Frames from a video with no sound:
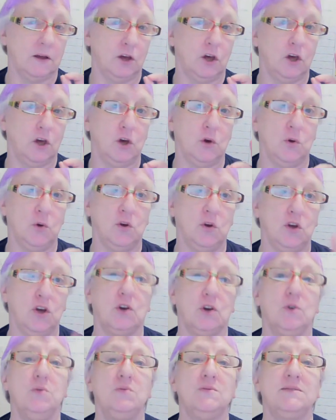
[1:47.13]
who
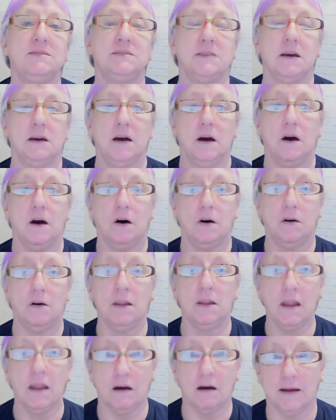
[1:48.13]
use
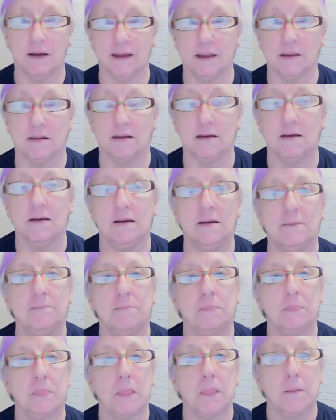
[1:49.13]
online
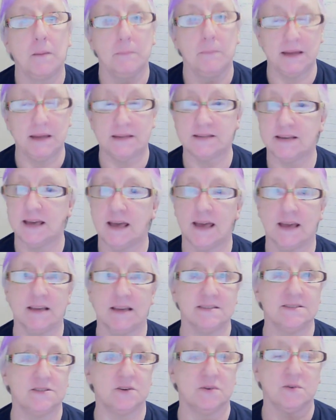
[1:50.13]

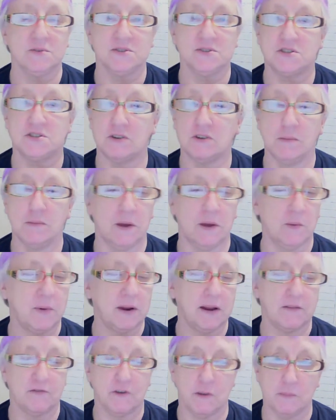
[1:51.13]
meetings or streaming,
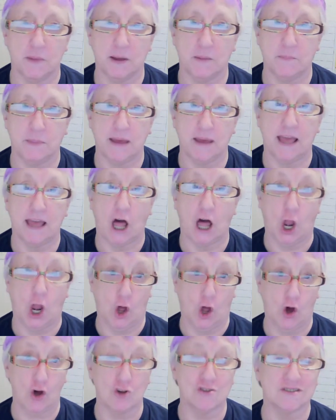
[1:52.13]
whatever it may be, a
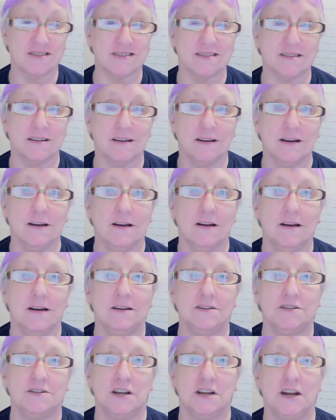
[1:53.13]
lot,
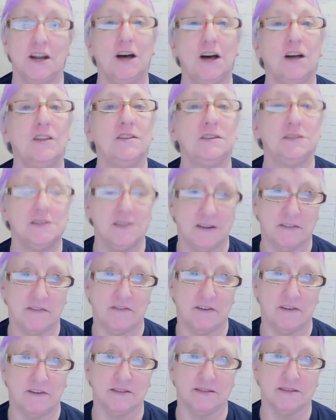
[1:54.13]
to learn the
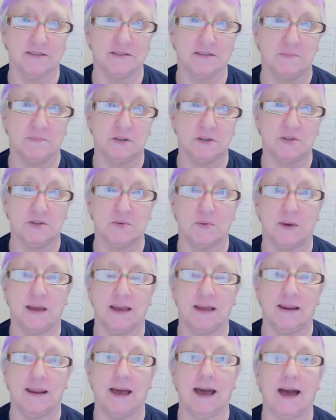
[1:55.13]
difference
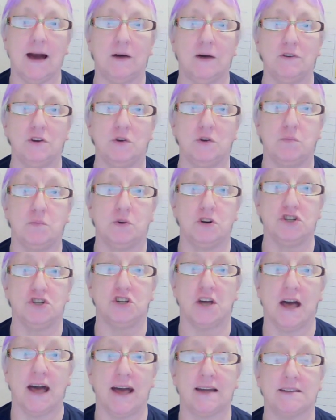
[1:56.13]
between how you
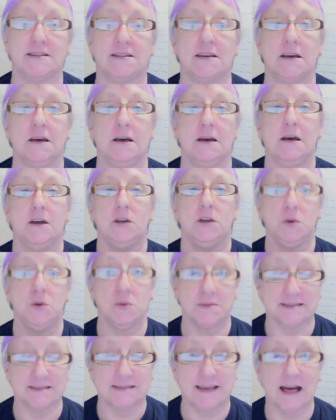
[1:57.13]
project
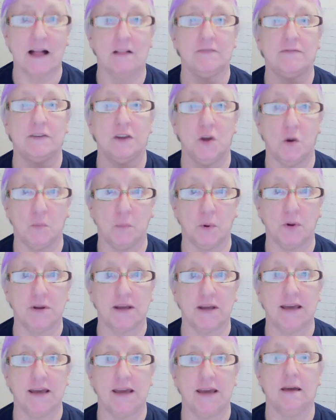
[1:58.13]
yourself and your
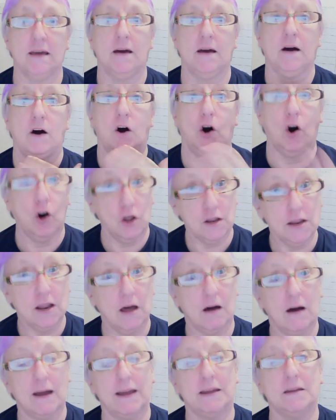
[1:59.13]
body
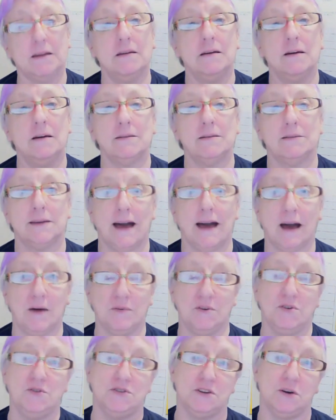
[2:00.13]
online to how
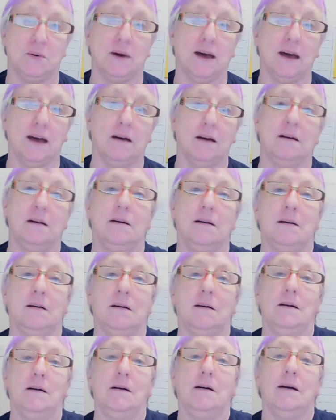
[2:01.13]
you do it
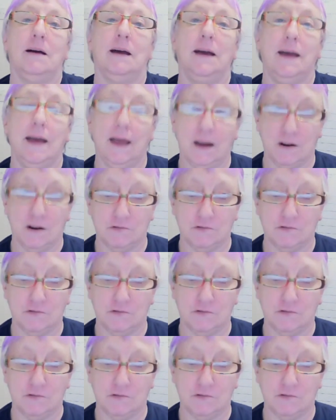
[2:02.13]
in a